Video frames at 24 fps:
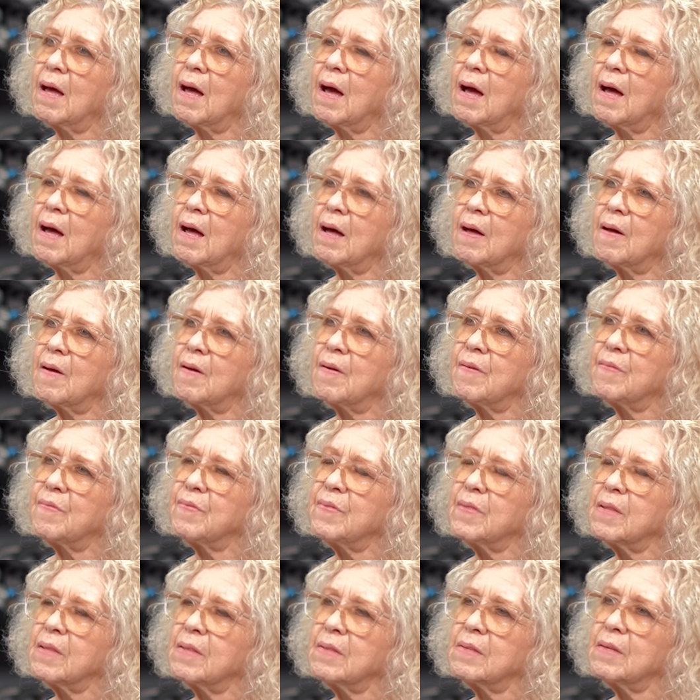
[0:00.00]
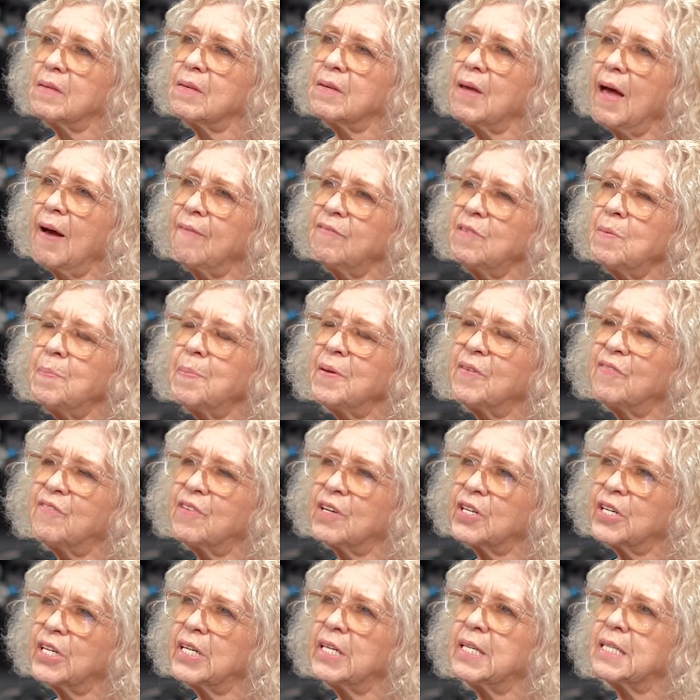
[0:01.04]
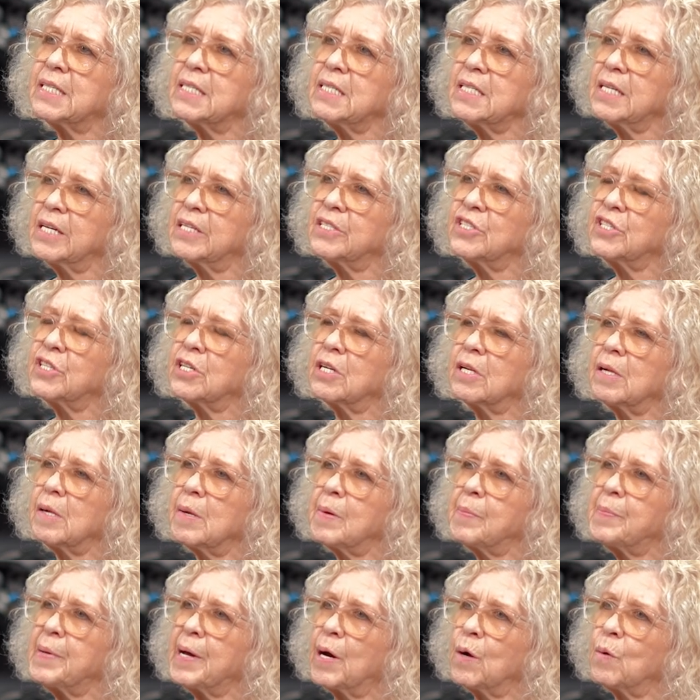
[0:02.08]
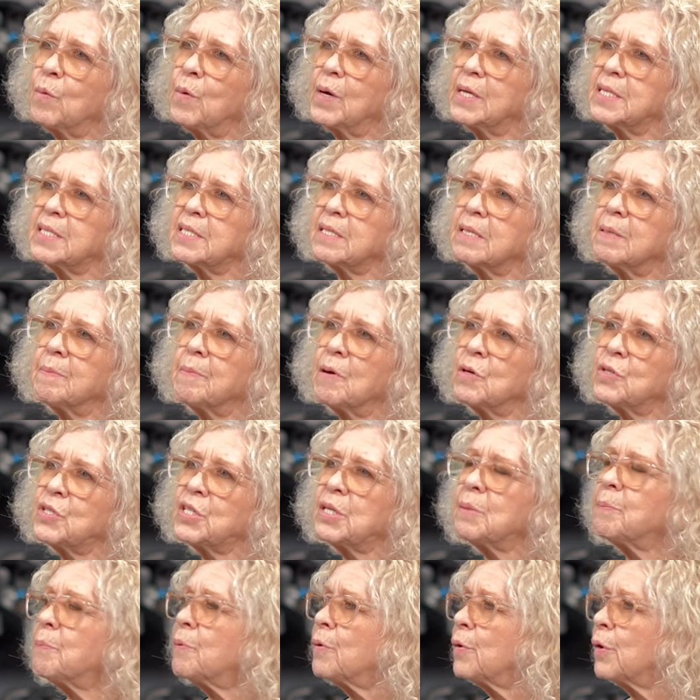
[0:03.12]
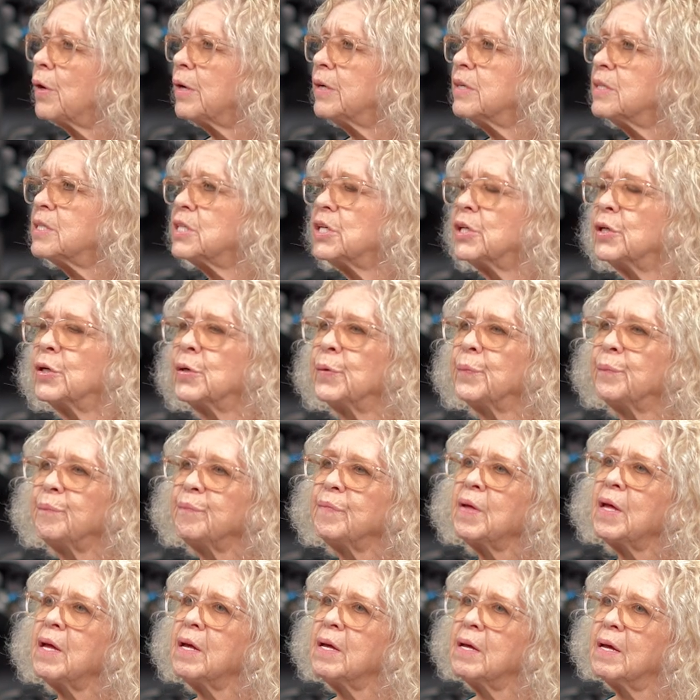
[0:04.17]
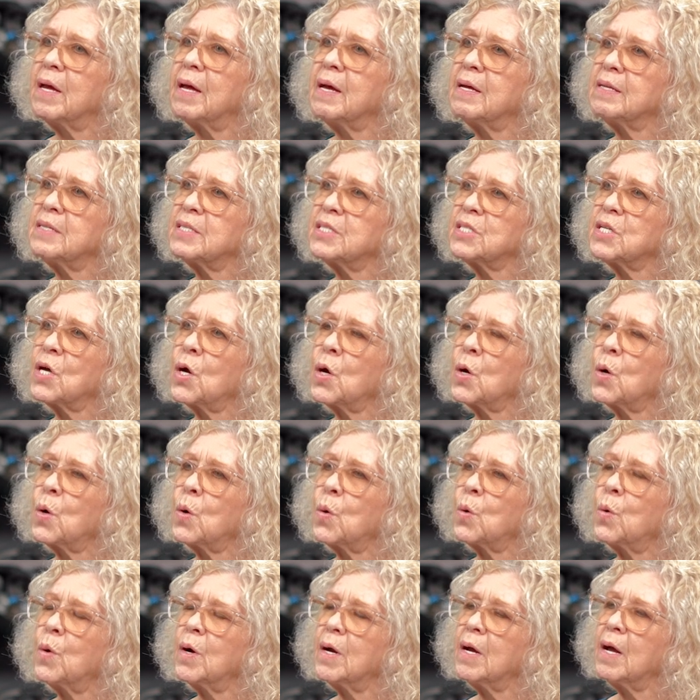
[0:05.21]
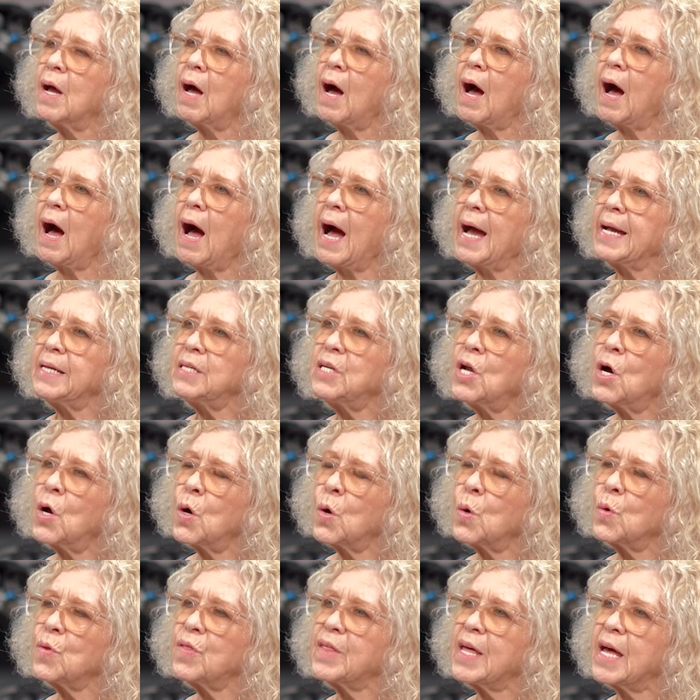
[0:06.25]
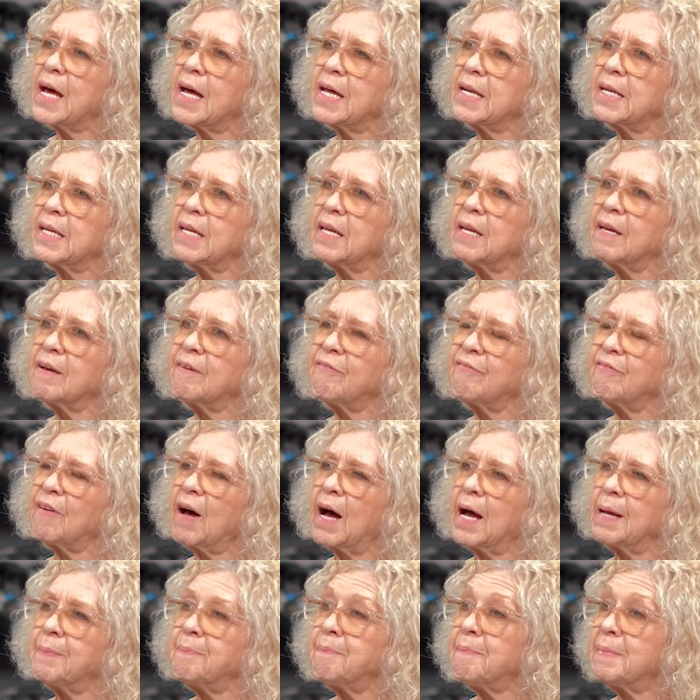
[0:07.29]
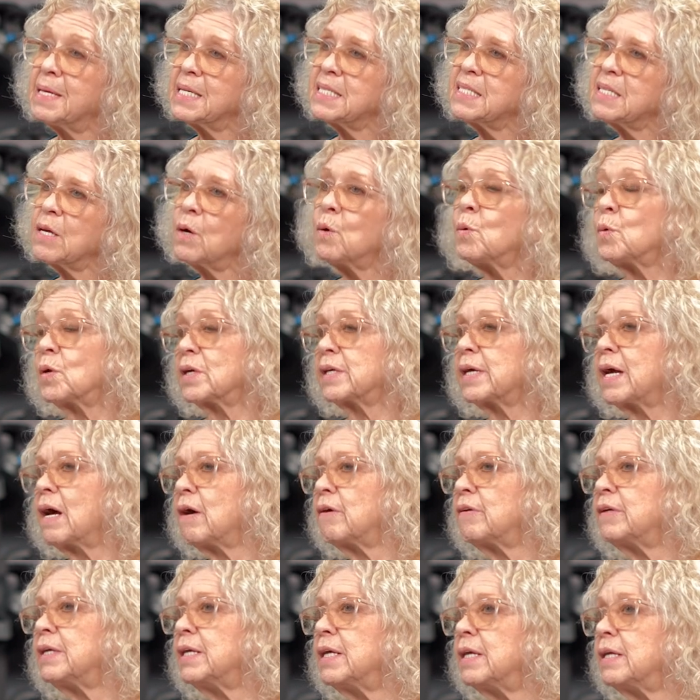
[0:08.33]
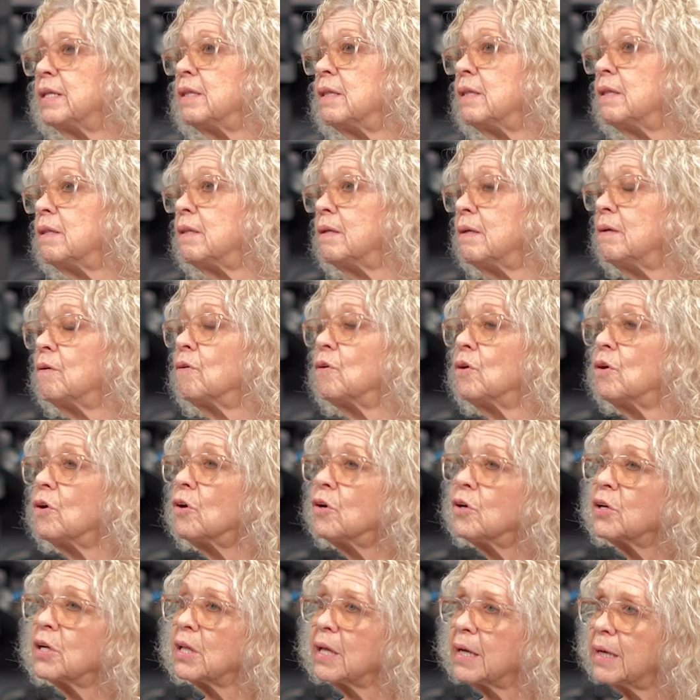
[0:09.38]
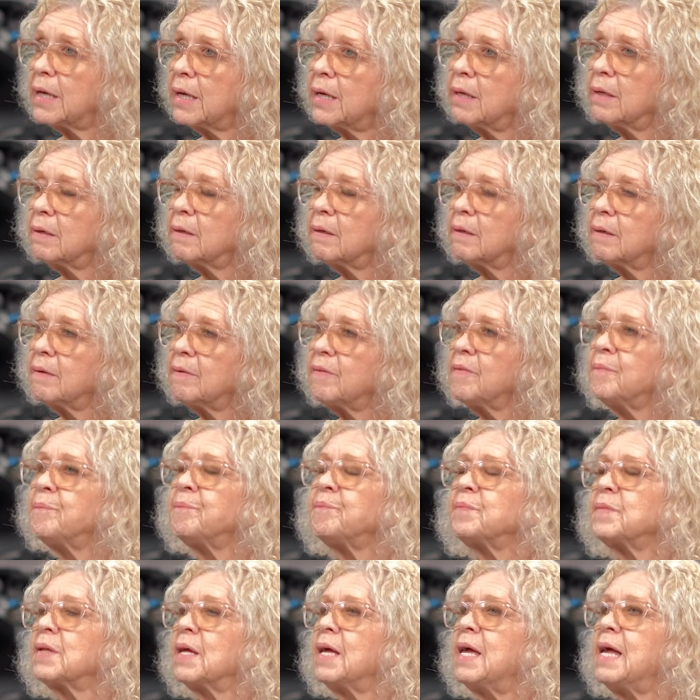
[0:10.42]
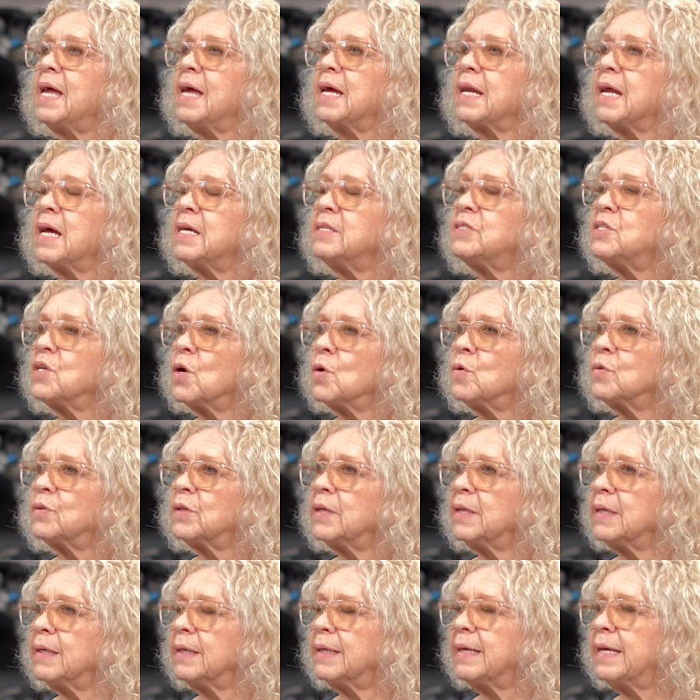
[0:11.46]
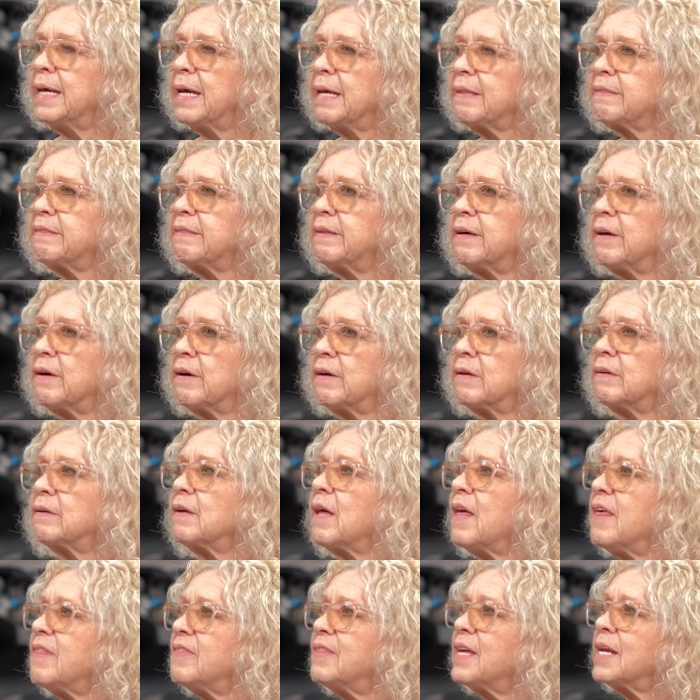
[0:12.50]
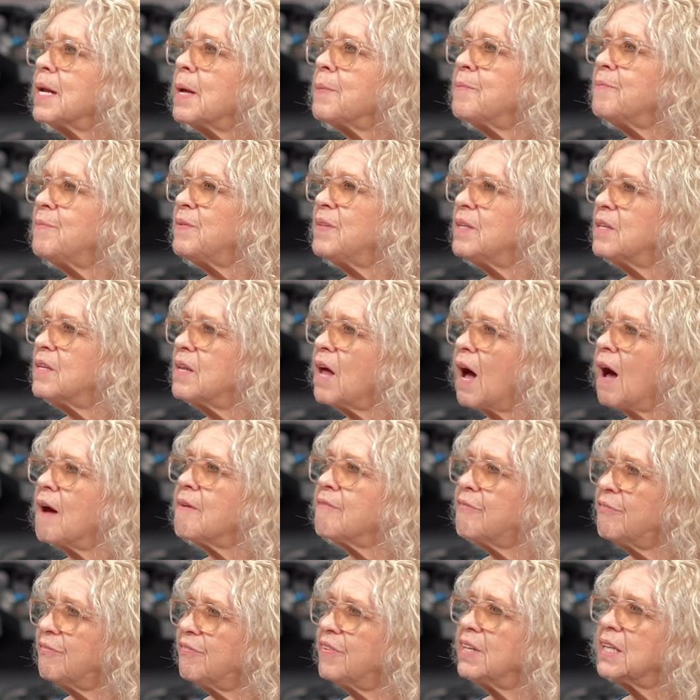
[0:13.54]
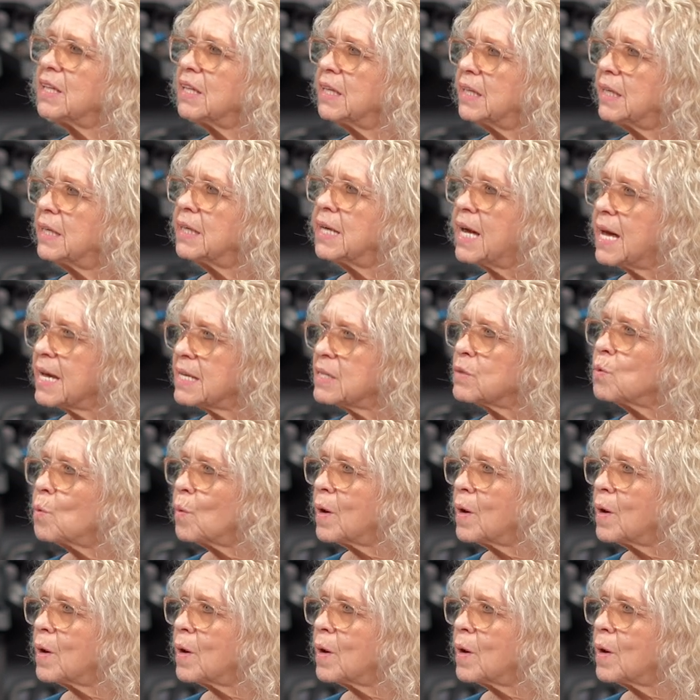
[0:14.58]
uh, you have to be very intentional about what's the most important to you. And so I know that if I miss a workout in early and I don't get there, then I'm not feeling as